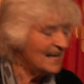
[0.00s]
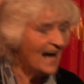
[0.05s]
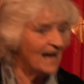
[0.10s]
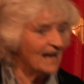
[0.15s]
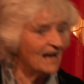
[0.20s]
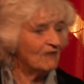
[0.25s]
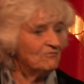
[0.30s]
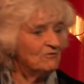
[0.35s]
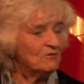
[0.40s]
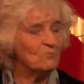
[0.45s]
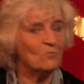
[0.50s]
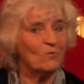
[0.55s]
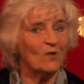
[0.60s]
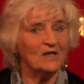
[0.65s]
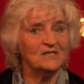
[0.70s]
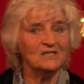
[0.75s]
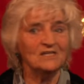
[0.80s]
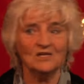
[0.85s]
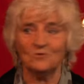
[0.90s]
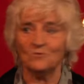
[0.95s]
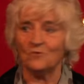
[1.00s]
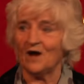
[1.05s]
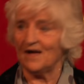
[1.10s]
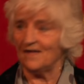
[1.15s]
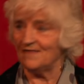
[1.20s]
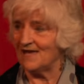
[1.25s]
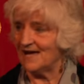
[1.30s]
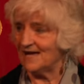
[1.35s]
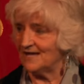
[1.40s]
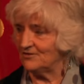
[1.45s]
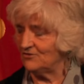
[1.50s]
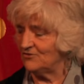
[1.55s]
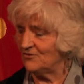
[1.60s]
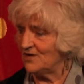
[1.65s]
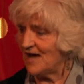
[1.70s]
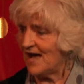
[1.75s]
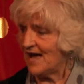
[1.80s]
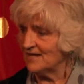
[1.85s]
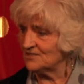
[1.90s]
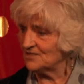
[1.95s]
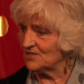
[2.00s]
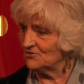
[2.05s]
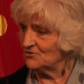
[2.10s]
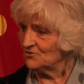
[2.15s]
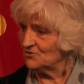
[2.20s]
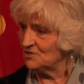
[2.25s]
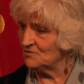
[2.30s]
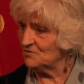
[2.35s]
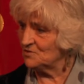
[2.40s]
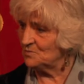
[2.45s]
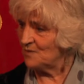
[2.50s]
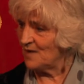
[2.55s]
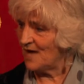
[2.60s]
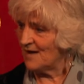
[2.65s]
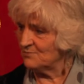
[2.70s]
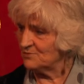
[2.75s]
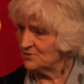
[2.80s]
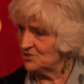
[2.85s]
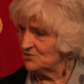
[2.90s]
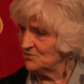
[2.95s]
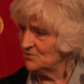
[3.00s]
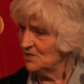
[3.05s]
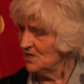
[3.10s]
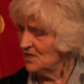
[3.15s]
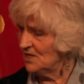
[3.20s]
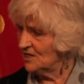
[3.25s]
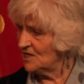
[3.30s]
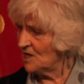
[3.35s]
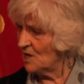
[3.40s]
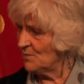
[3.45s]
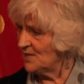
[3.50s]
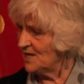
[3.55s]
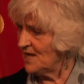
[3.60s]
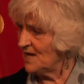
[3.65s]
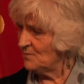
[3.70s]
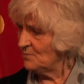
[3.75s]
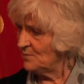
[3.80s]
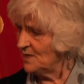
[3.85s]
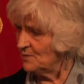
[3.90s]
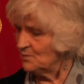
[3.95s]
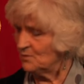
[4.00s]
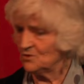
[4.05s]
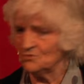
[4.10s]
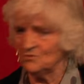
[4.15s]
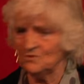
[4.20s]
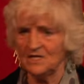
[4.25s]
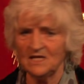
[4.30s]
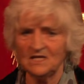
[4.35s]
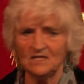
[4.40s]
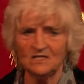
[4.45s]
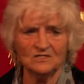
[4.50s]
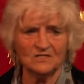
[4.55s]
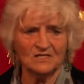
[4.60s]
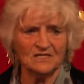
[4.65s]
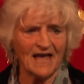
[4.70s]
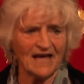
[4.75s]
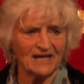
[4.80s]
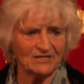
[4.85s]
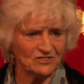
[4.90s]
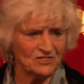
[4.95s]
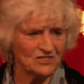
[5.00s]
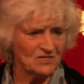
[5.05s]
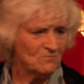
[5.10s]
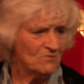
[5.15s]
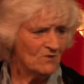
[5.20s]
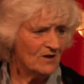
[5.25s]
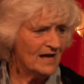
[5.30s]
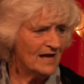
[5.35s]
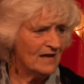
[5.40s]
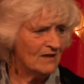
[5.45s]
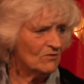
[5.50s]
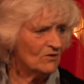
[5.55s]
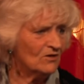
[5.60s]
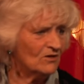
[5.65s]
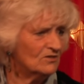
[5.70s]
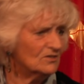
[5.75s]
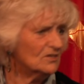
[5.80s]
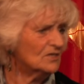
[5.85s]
I often wondered why they had three acts. I thought it was perhaps to accommodate people who needed to dash somewhere or